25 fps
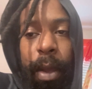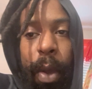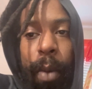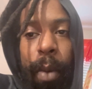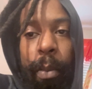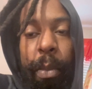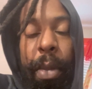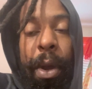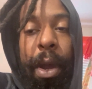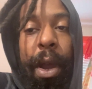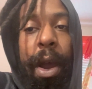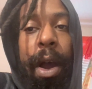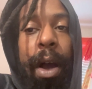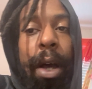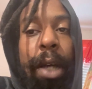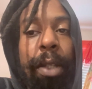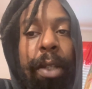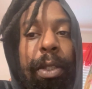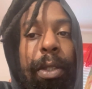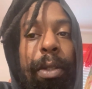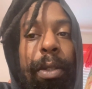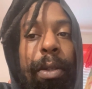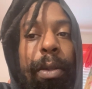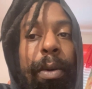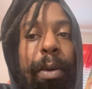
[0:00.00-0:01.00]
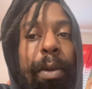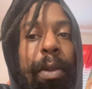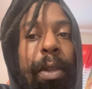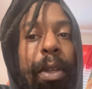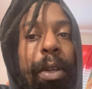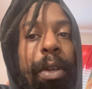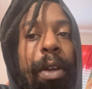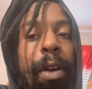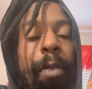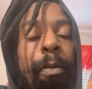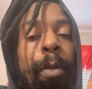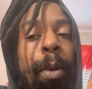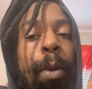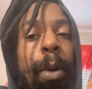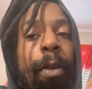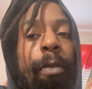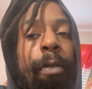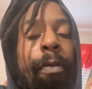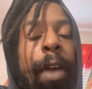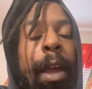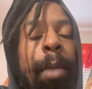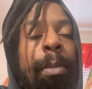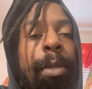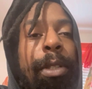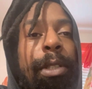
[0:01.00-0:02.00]
But also, Governor
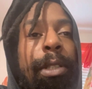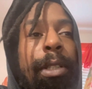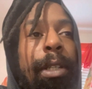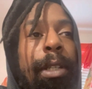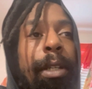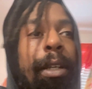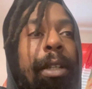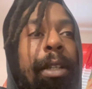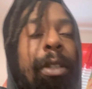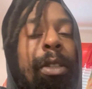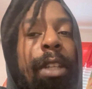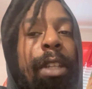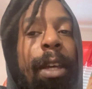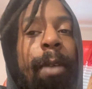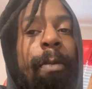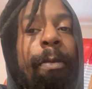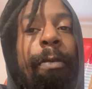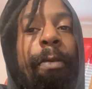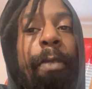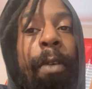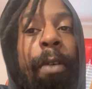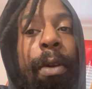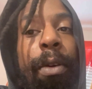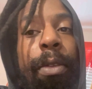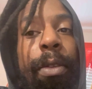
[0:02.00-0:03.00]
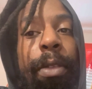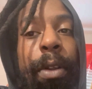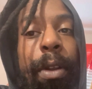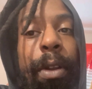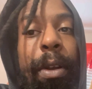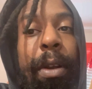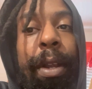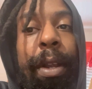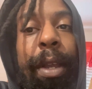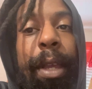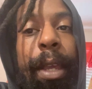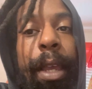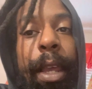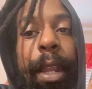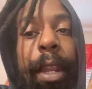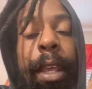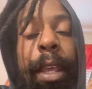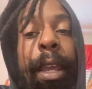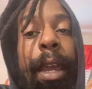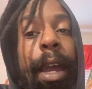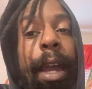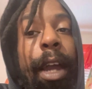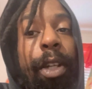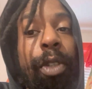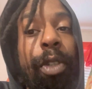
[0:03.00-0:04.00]
Fabbis took it a step further, and he
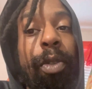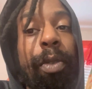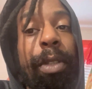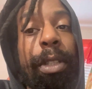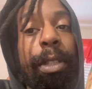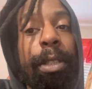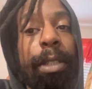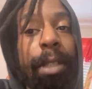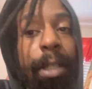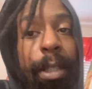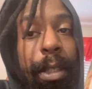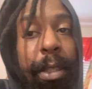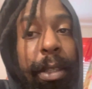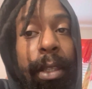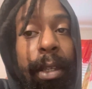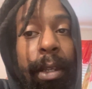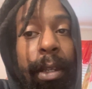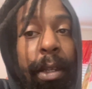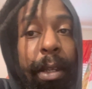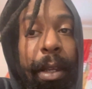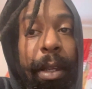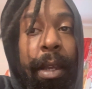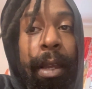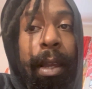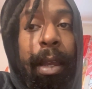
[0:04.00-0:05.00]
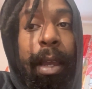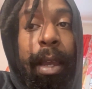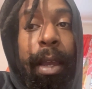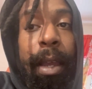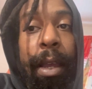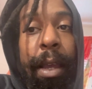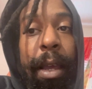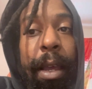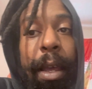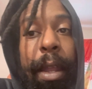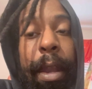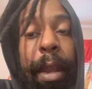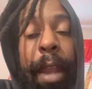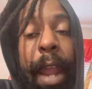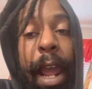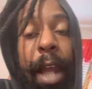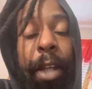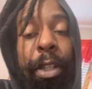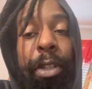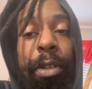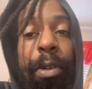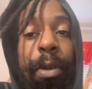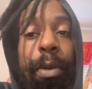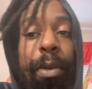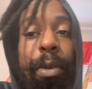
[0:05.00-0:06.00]
actually sent the
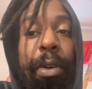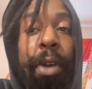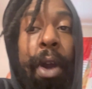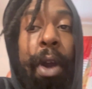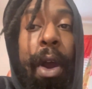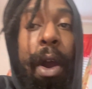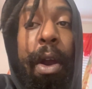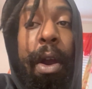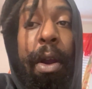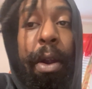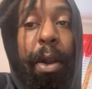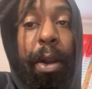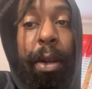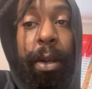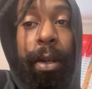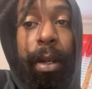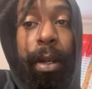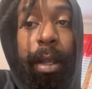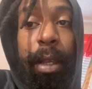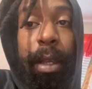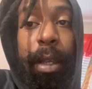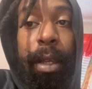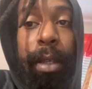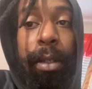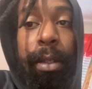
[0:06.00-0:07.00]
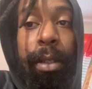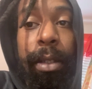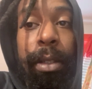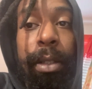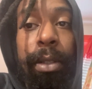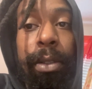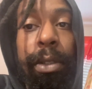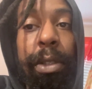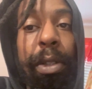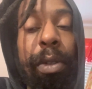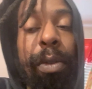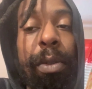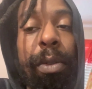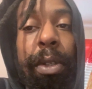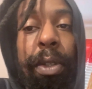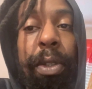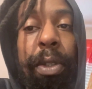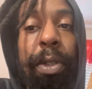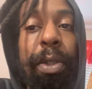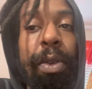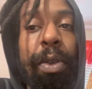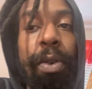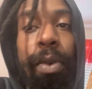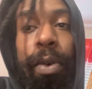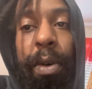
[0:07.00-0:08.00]
National Guard to the
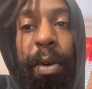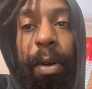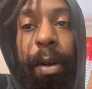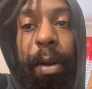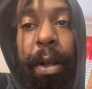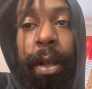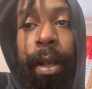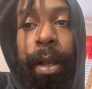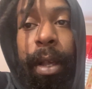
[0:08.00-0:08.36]
school.